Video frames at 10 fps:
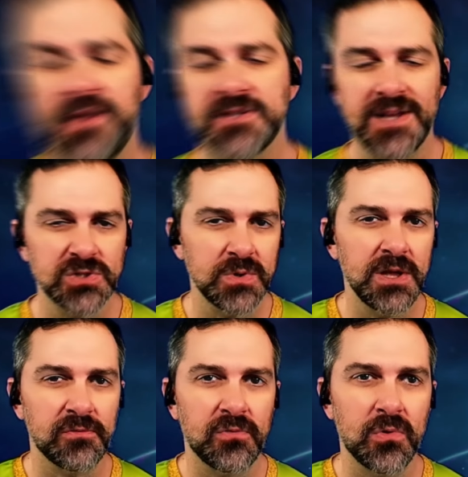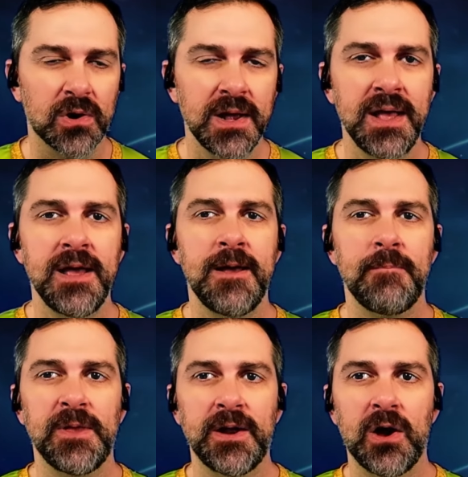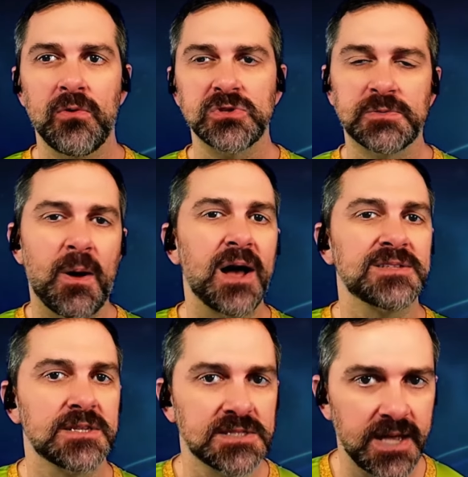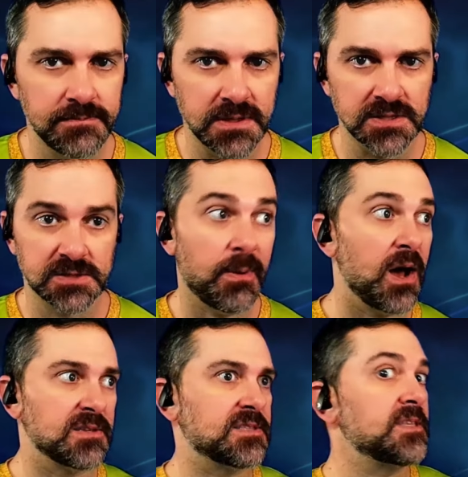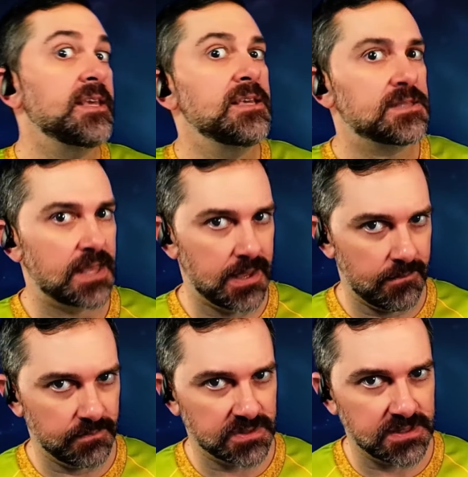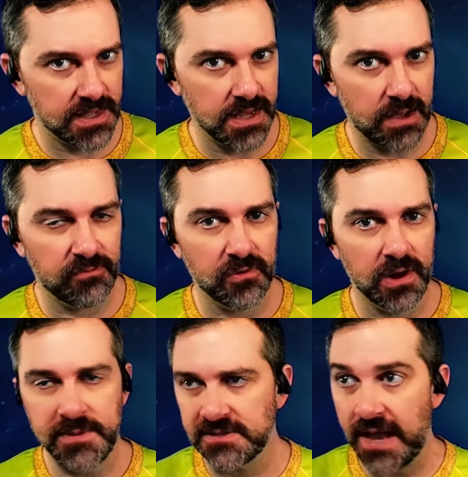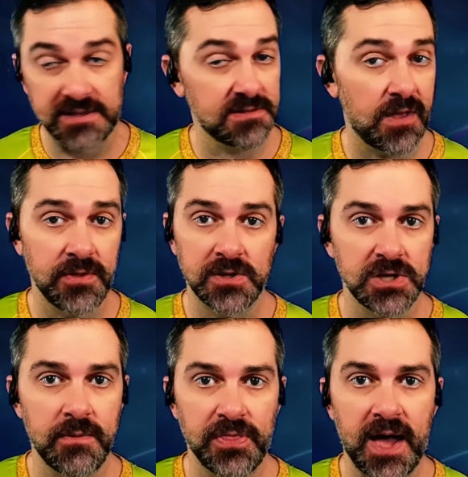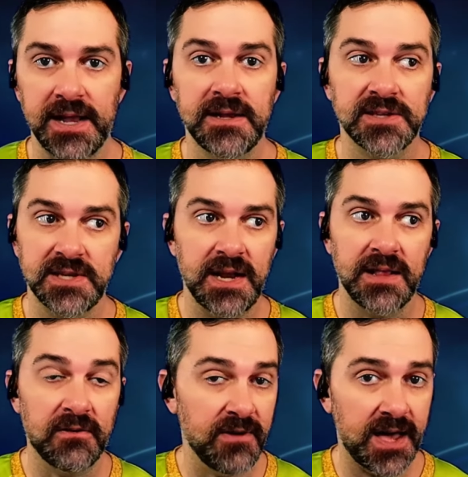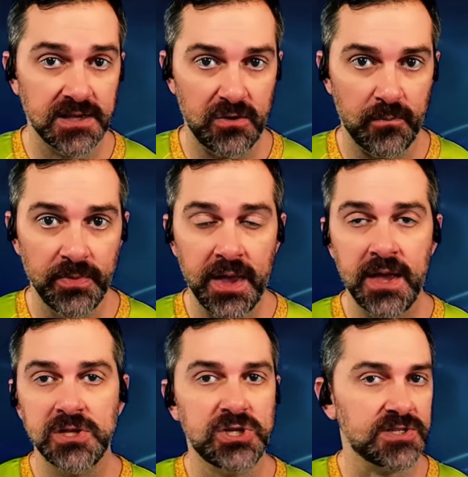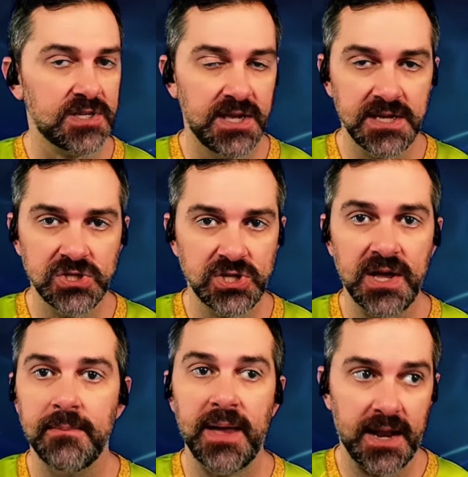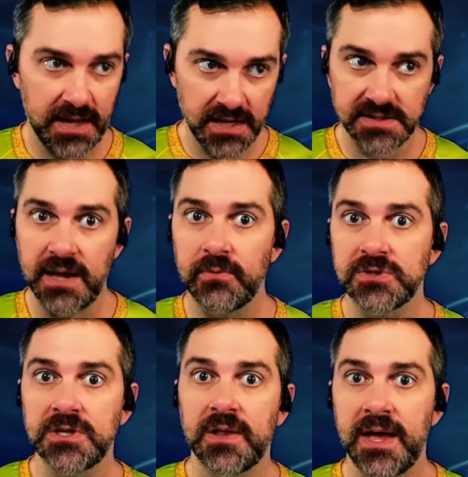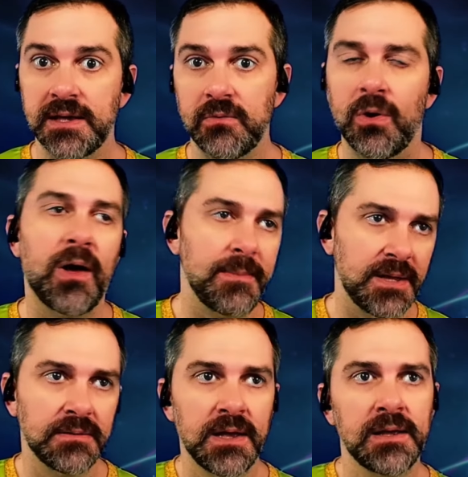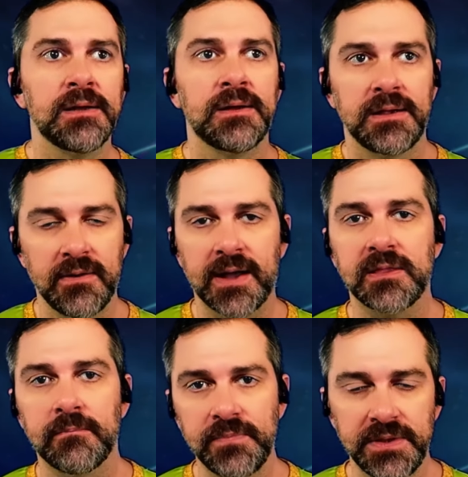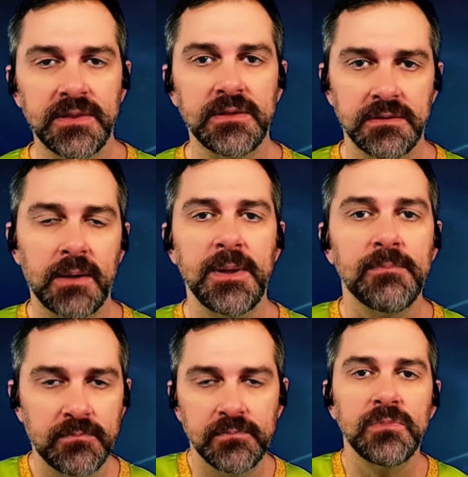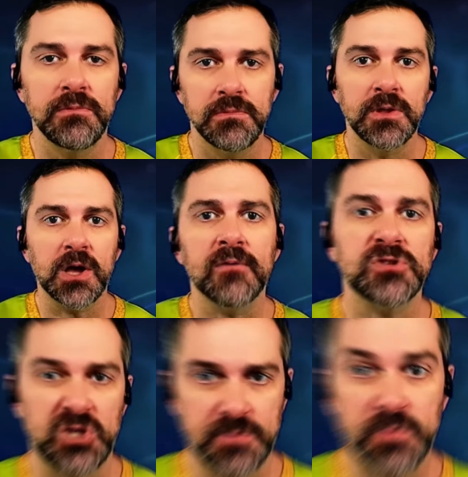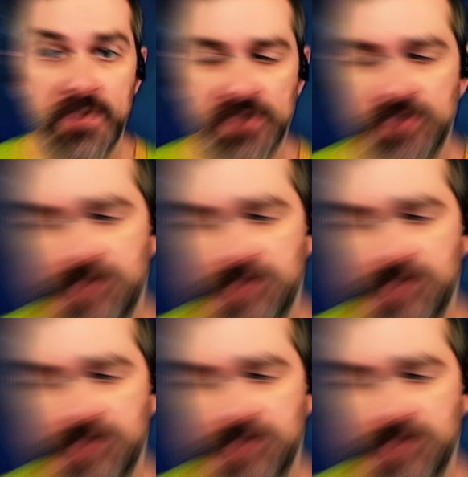He's not doing it for, you know, Spock's acceptance. Spock sees him sticking up for him. It has nothing to do with that. He does it in a vacuum. Just he and Jim, and he's able to like, well, I mean, you got the conversation between the two